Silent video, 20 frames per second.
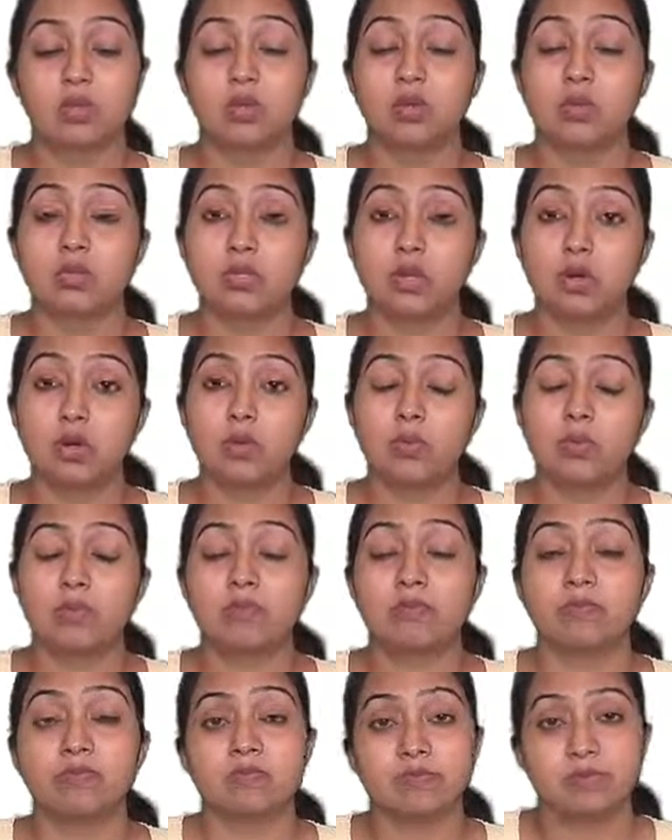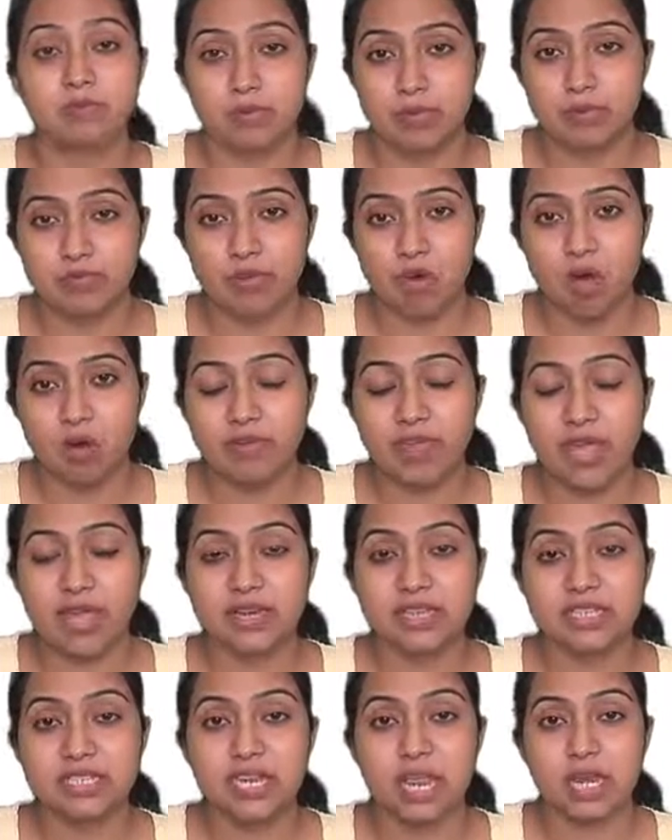So, before we
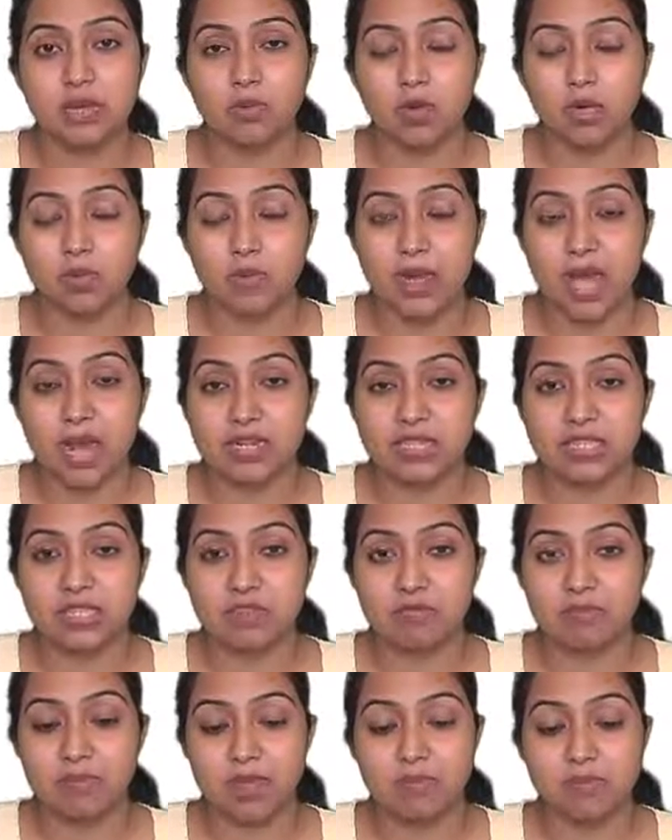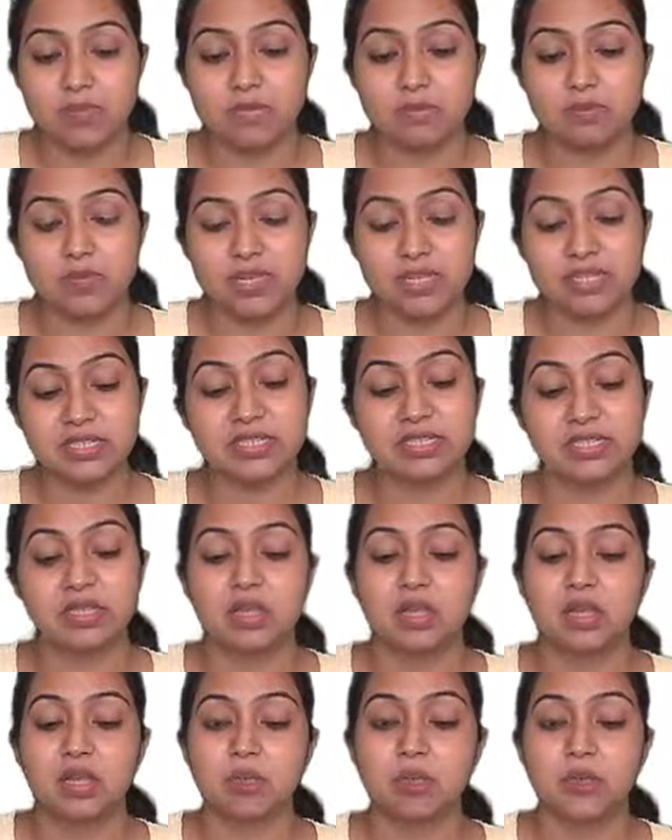understand what balance of payment means,
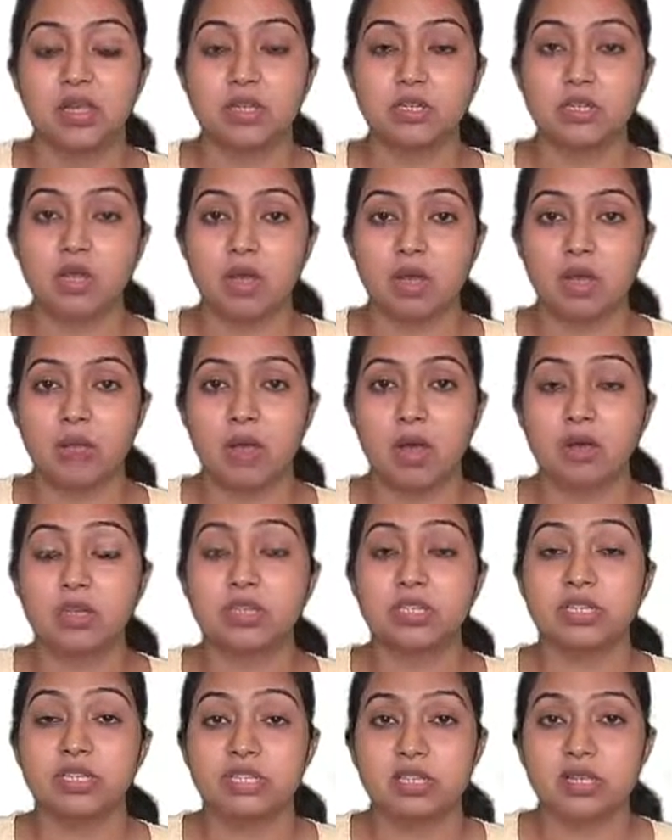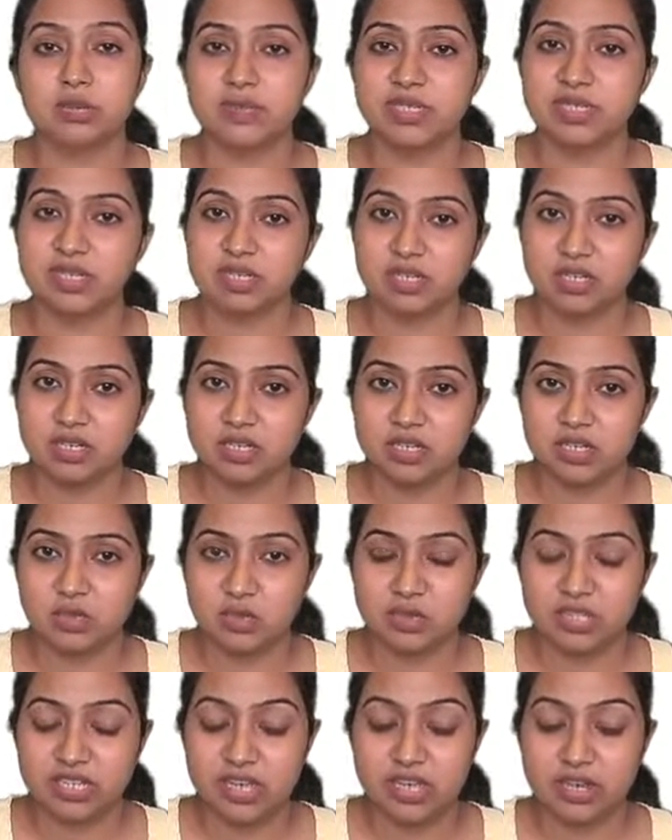we'll talk about the terms that are
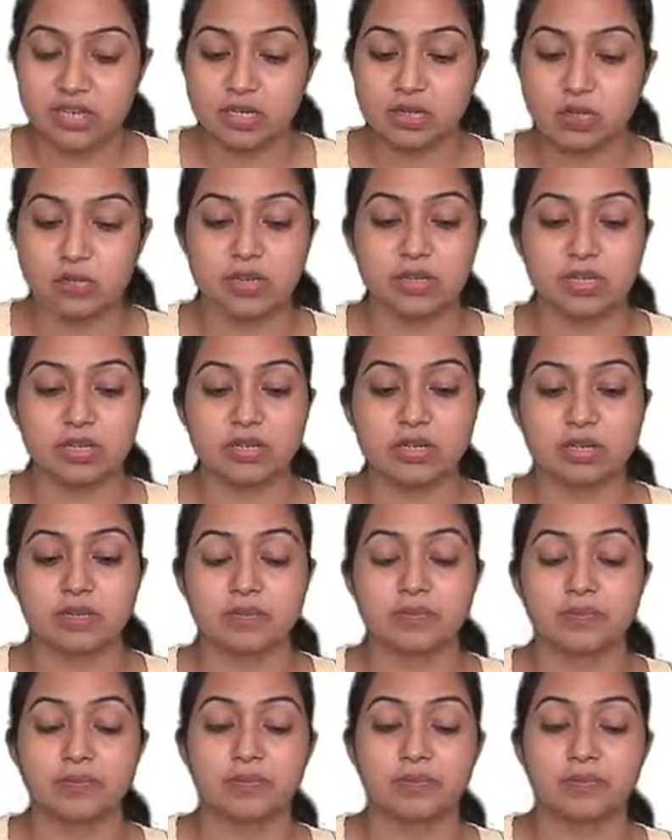associated with it.